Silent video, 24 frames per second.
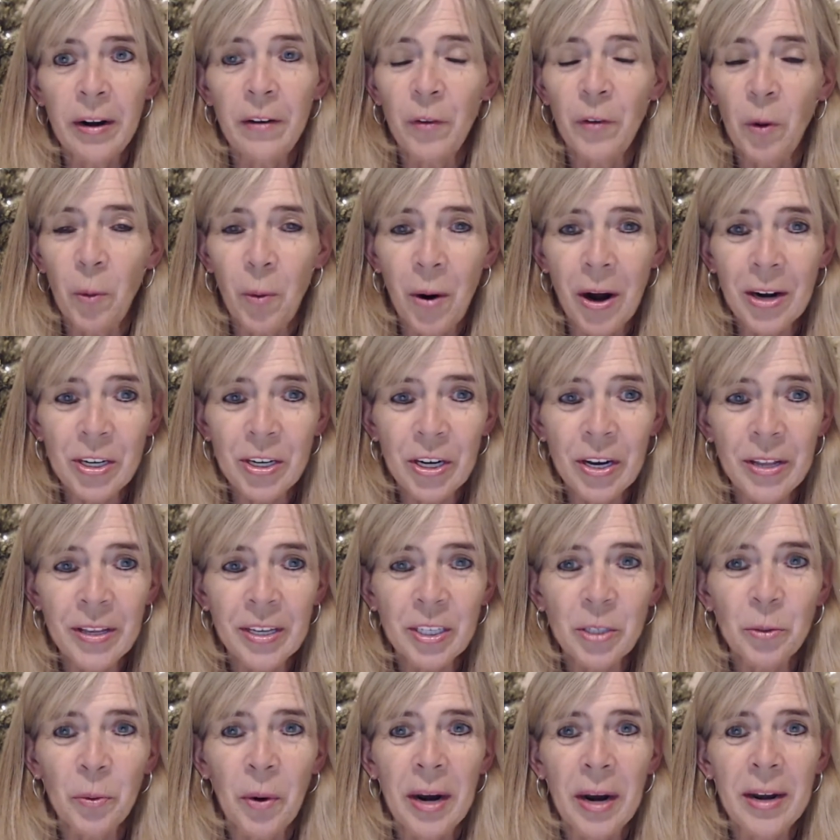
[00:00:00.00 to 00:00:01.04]
If you're watching
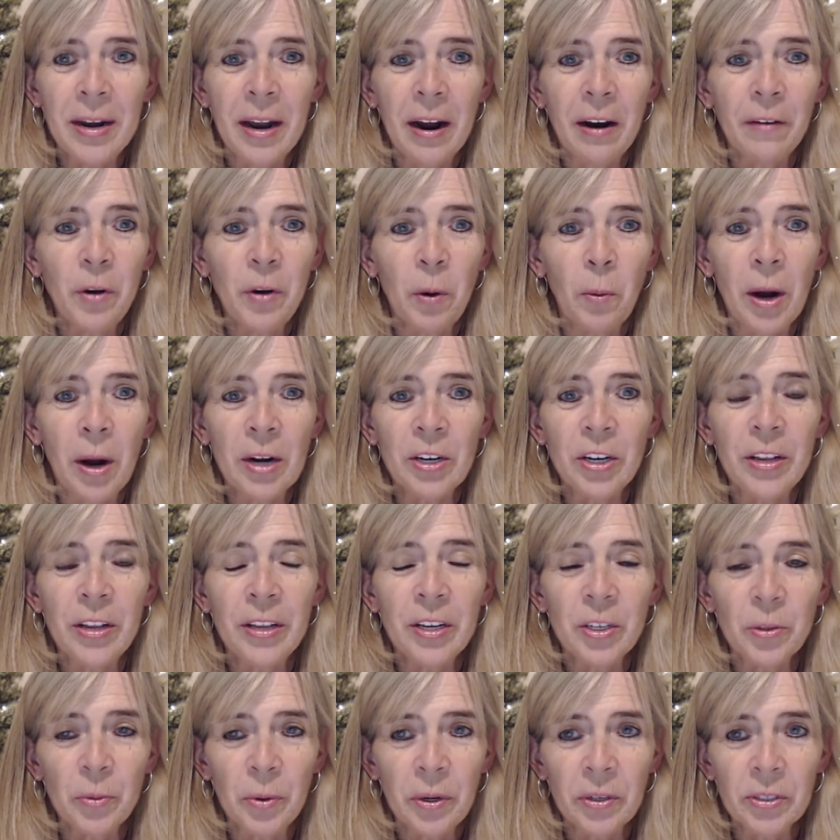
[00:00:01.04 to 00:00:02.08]
this right now, if you're watching
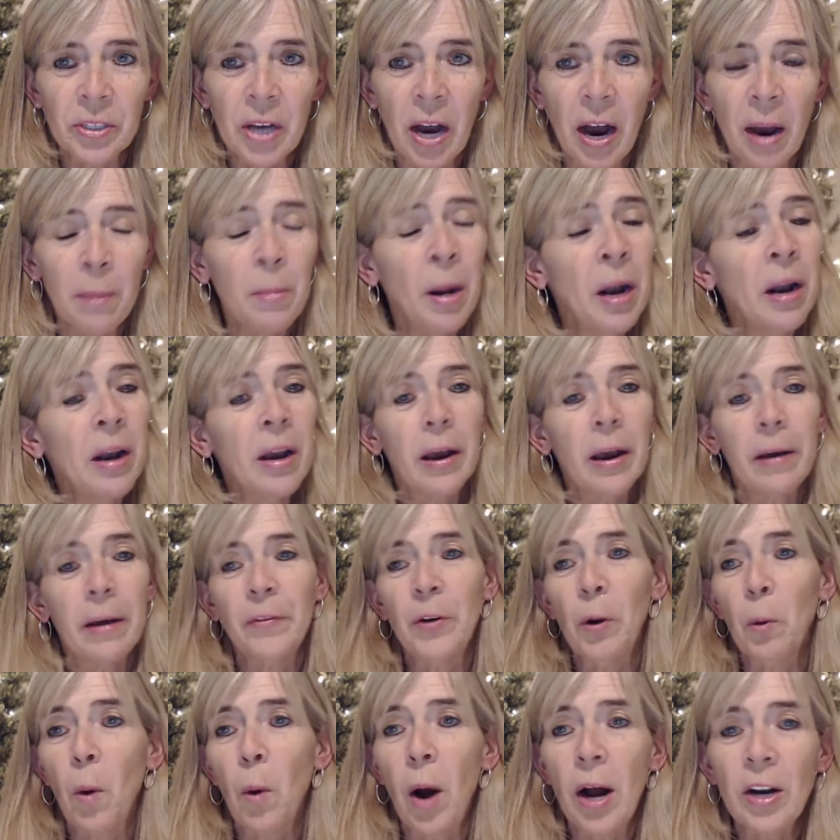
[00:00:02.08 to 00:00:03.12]
this real time, if
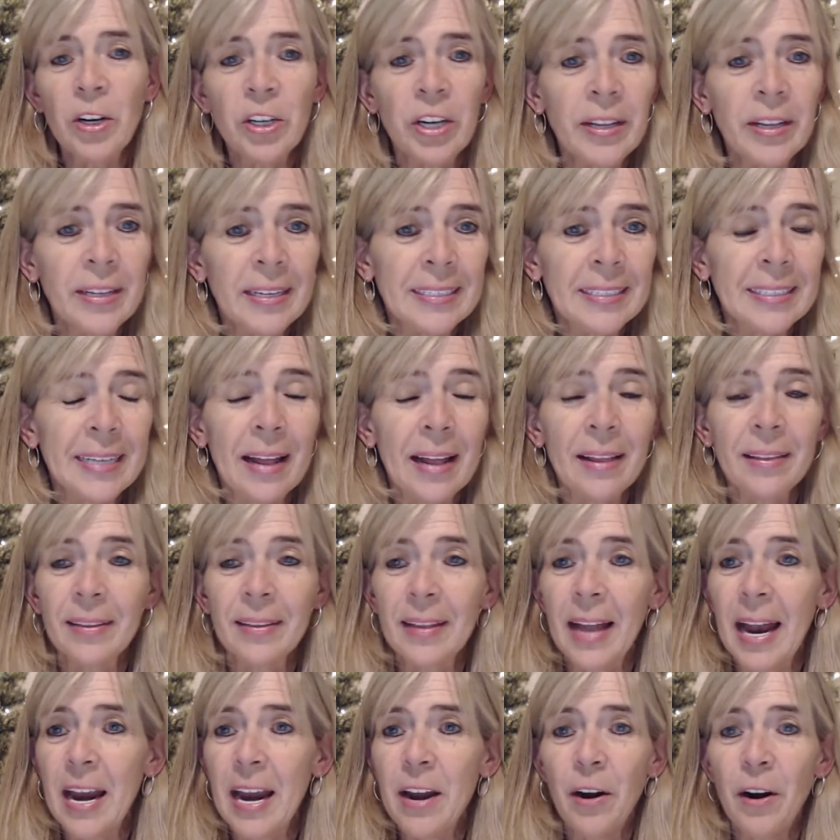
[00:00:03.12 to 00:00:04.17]
you're watching this
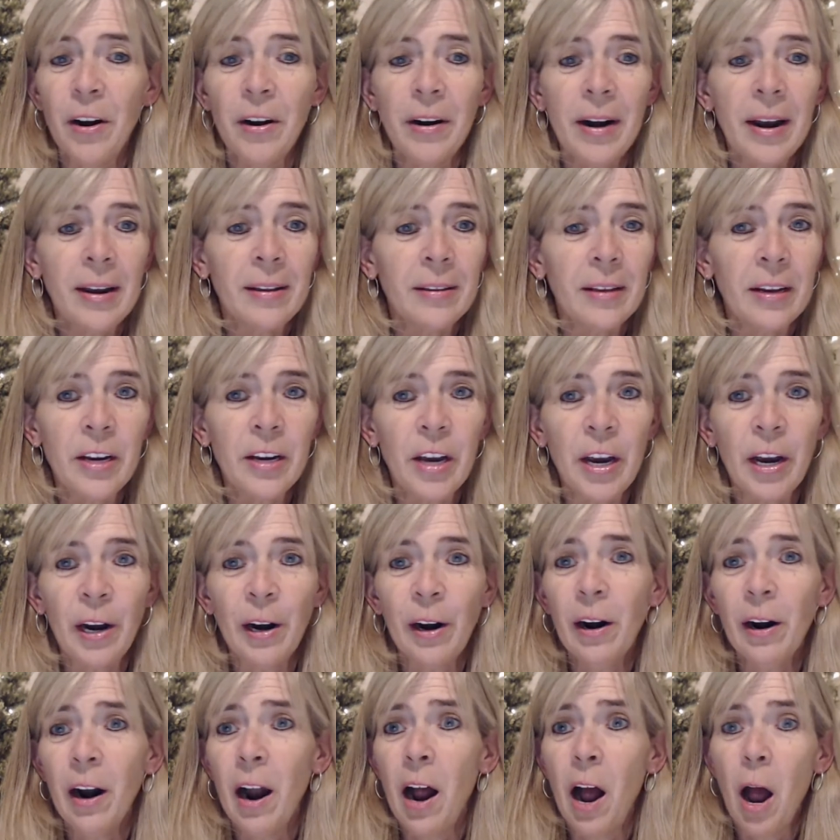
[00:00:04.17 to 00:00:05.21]
later in the
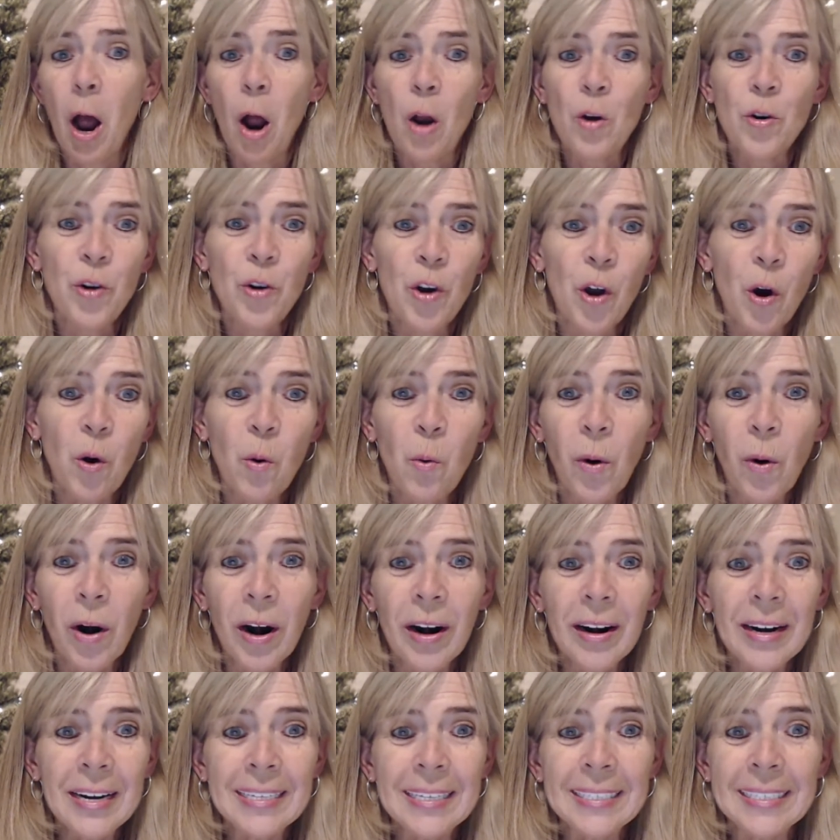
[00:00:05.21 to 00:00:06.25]
year, no
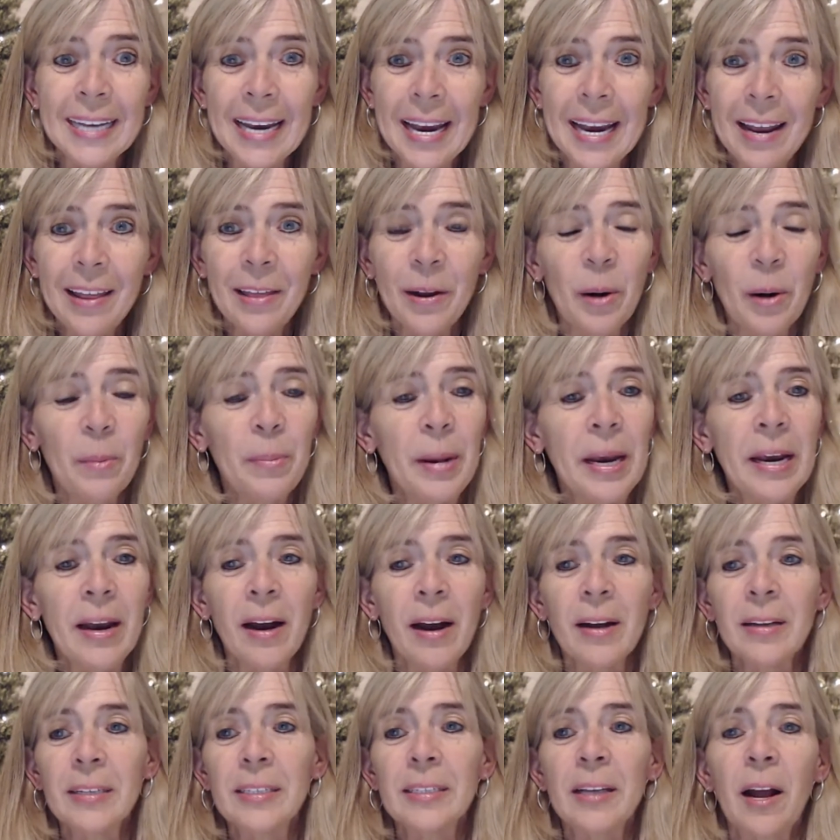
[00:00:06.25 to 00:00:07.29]
worries either,
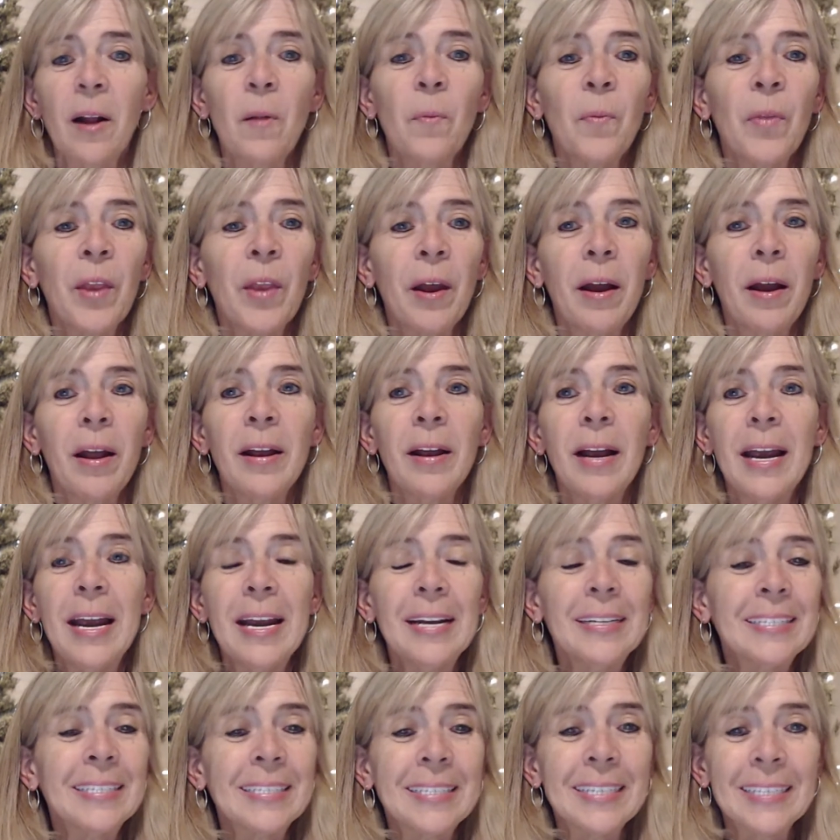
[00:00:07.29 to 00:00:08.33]
because
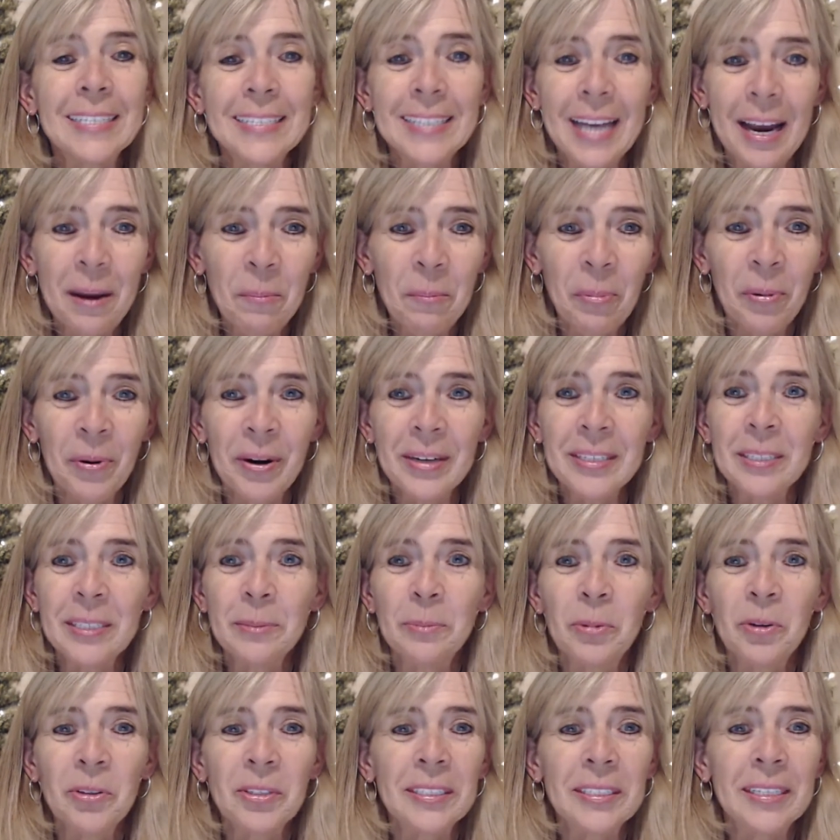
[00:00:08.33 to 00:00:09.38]
it's the same
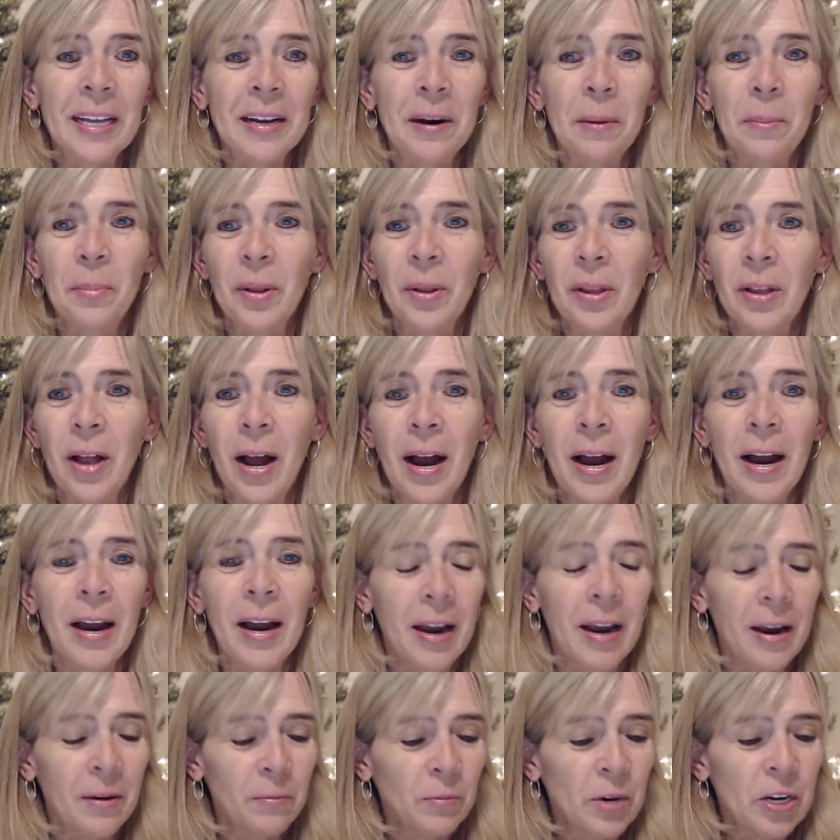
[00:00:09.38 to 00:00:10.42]
principles that apply,
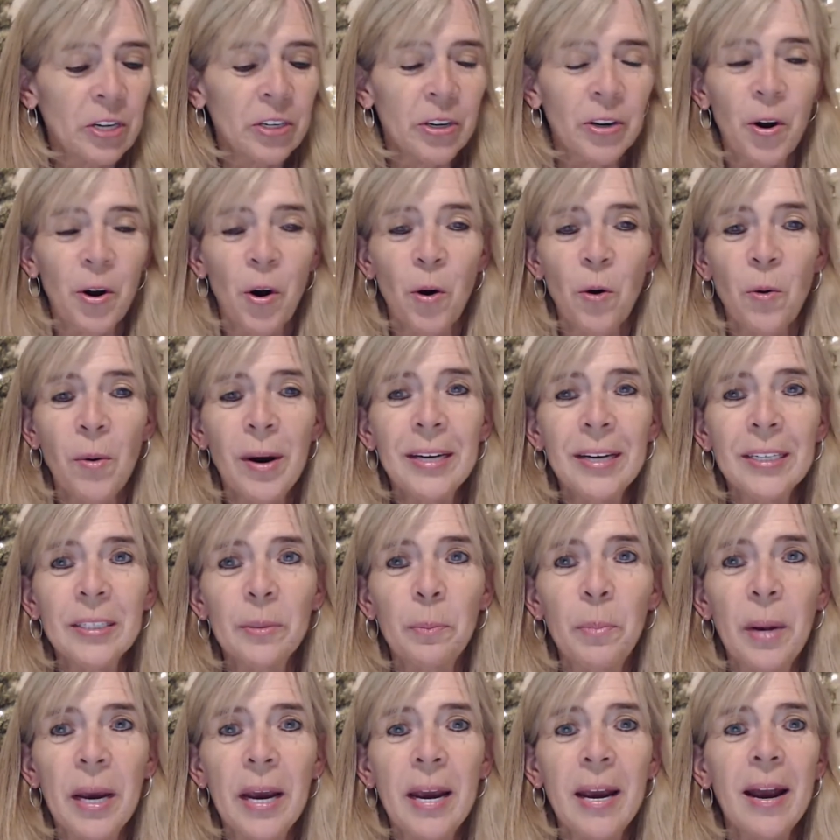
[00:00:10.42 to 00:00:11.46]
and we should always
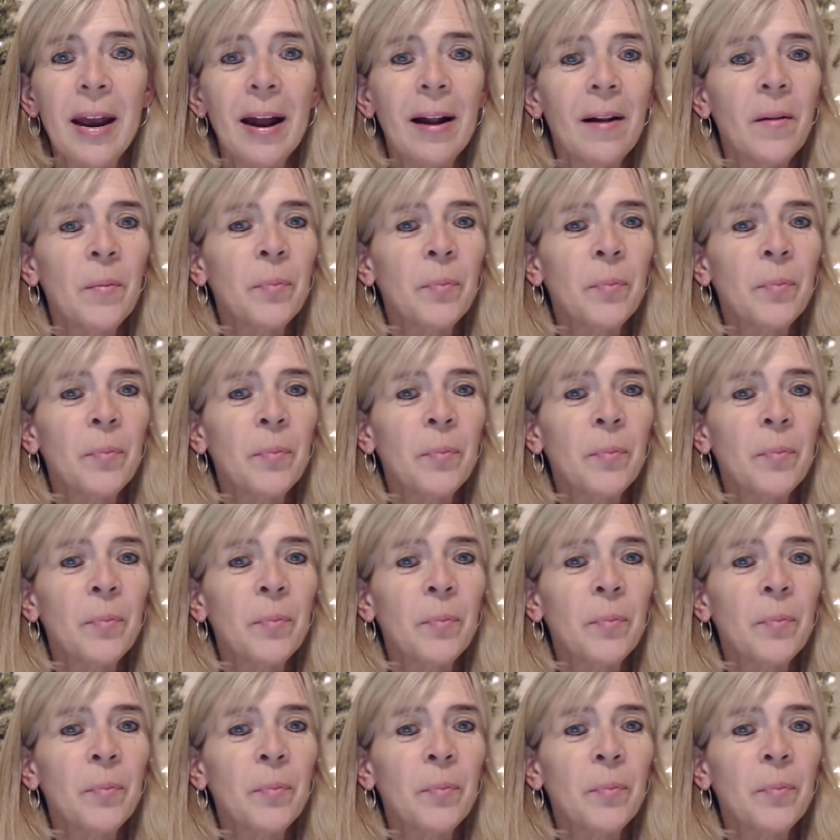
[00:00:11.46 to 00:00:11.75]
be